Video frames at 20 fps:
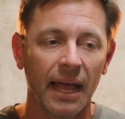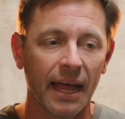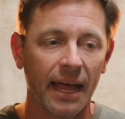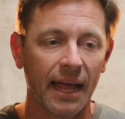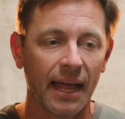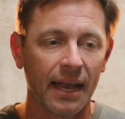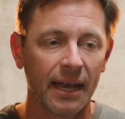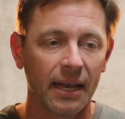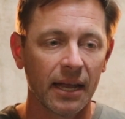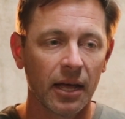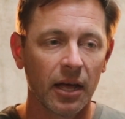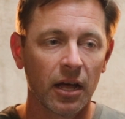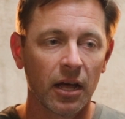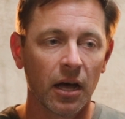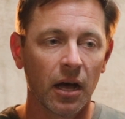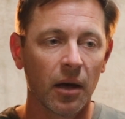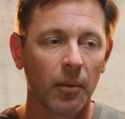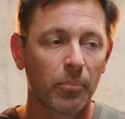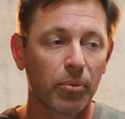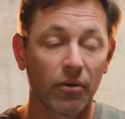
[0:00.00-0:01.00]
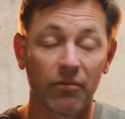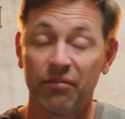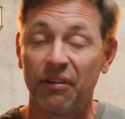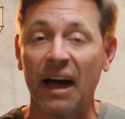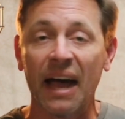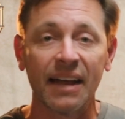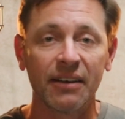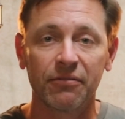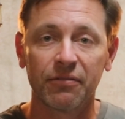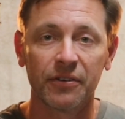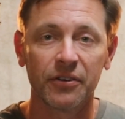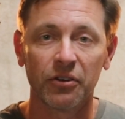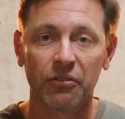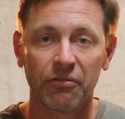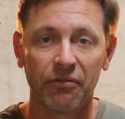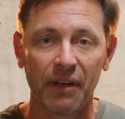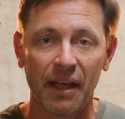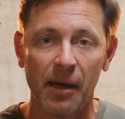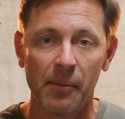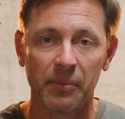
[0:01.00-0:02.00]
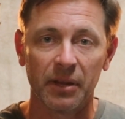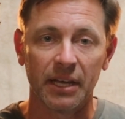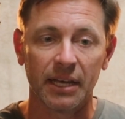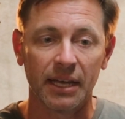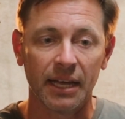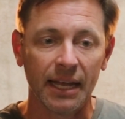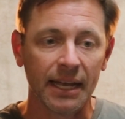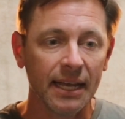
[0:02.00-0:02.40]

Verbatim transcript: and uh, provide for your family.